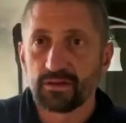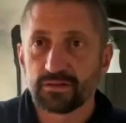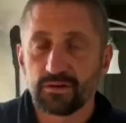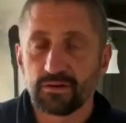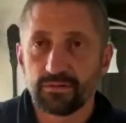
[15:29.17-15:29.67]

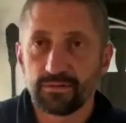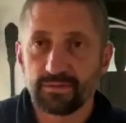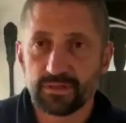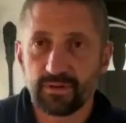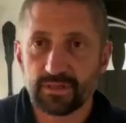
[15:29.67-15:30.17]
So the
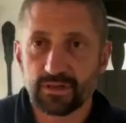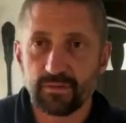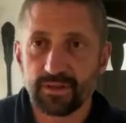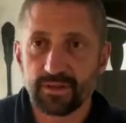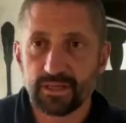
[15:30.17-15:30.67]
reason I want to talk
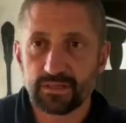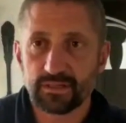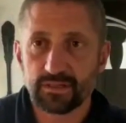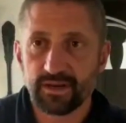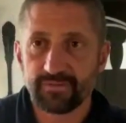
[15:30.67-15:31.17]
about these
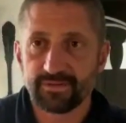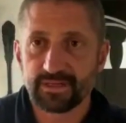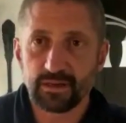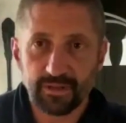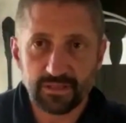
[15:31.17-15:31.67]
is you might have
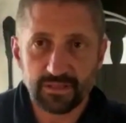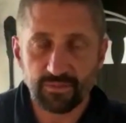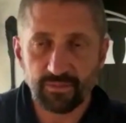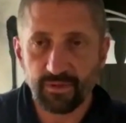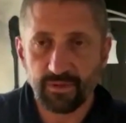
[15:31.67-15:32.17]
seen them at the
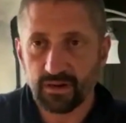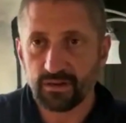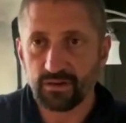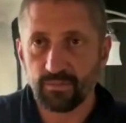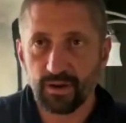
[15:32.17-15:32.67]

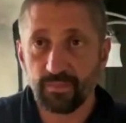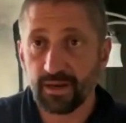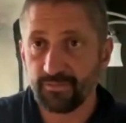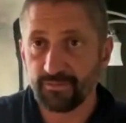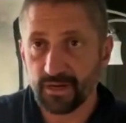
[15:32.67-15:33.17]
supermarket. You may or may
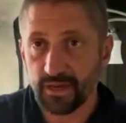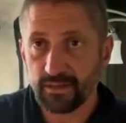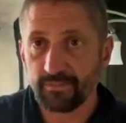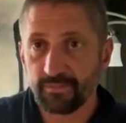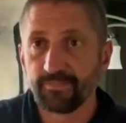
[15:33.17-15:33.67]
not have
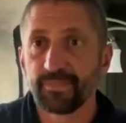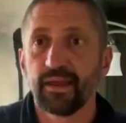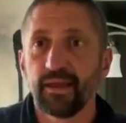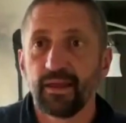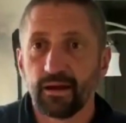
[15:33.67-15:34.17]
tried them.
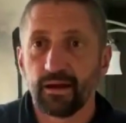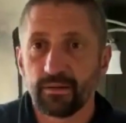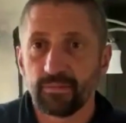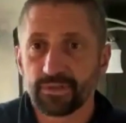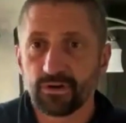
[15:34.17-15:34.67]

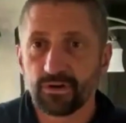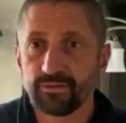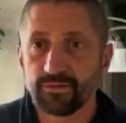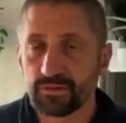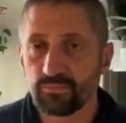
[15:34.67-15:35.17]

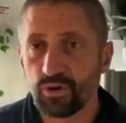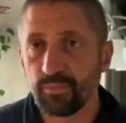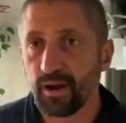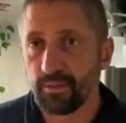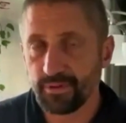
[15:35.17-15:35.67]
Tofu is more
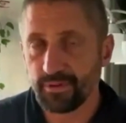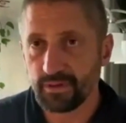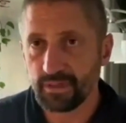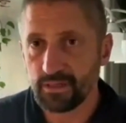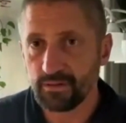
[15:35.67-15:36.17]

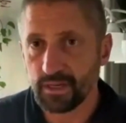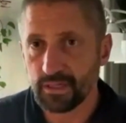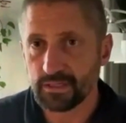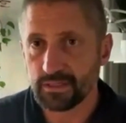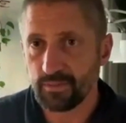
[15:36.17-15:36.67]
popular in the
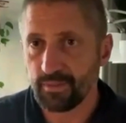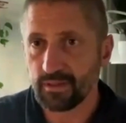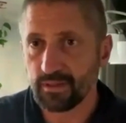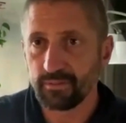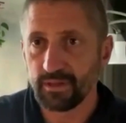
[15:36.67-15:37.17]
US, tempeh
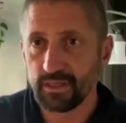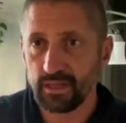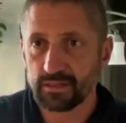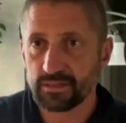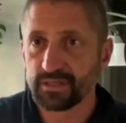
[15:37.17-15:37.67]
a little bit
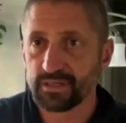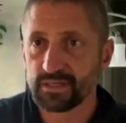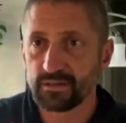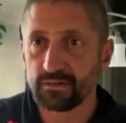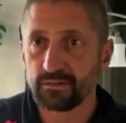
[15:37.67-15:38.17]
less, but
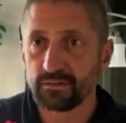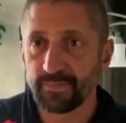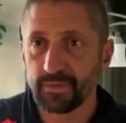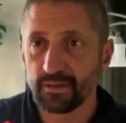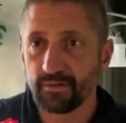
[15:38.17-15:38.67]
still
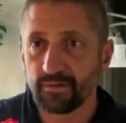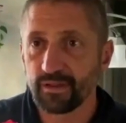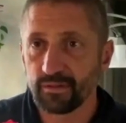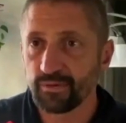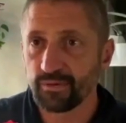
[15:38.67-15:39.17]

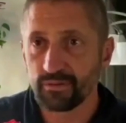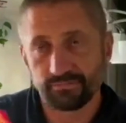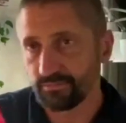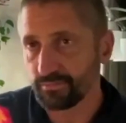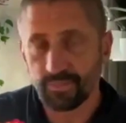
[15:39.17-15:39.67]
available
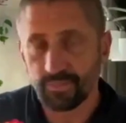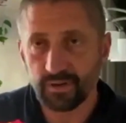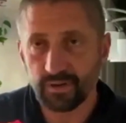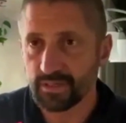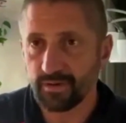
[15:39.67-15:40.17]

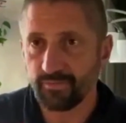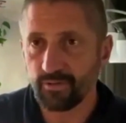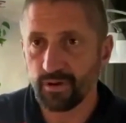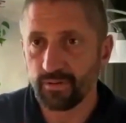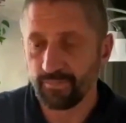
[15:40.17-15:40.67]
pretty much
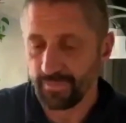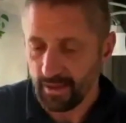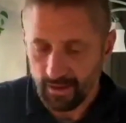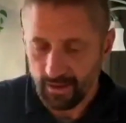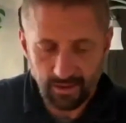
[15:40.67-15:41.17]
everywhere.
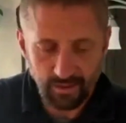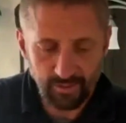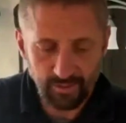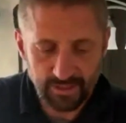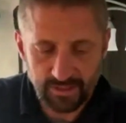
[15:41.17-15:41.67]
I
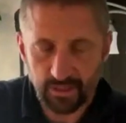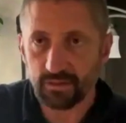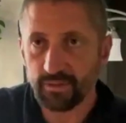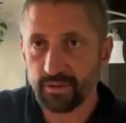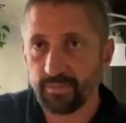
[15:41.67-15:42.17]
want to talk a
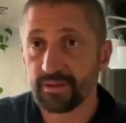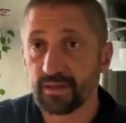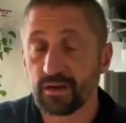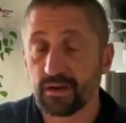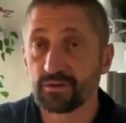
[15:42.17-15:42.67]
little bit
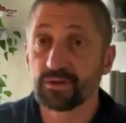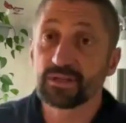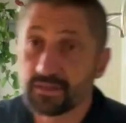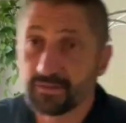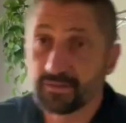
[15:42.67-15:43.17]
about the
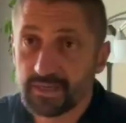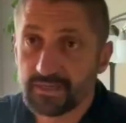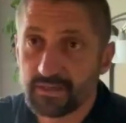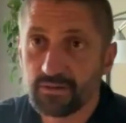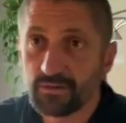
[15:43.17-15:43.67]
characteristics of
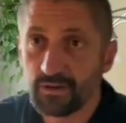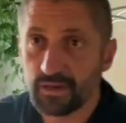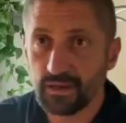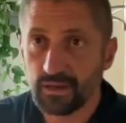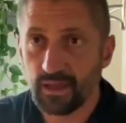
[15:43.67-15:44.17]
these two
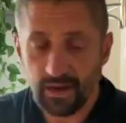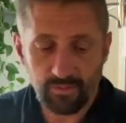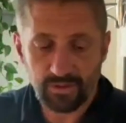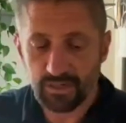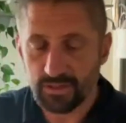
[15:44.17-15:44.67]
and how
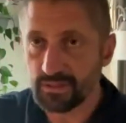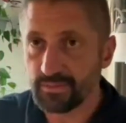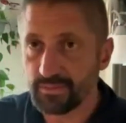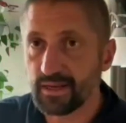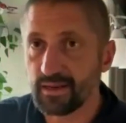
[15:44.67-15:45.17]
we're going to use
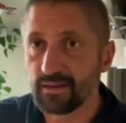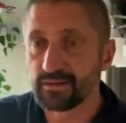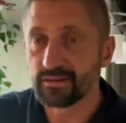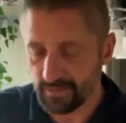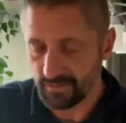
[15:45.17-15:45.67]
them today.
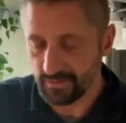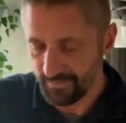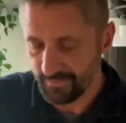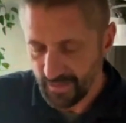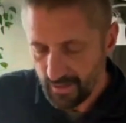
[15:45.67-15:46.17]
So
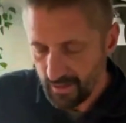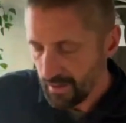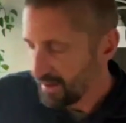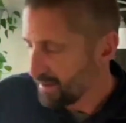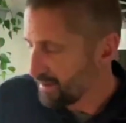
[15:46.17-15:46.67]

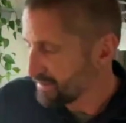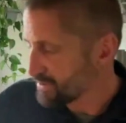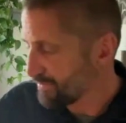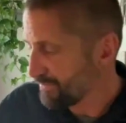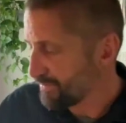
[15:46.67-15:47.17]

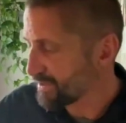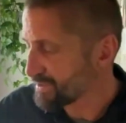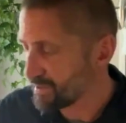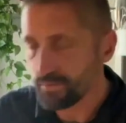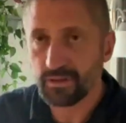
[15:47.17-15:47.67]
tofu I'll
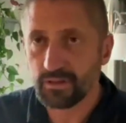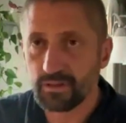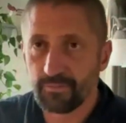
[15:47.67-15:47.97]
start with.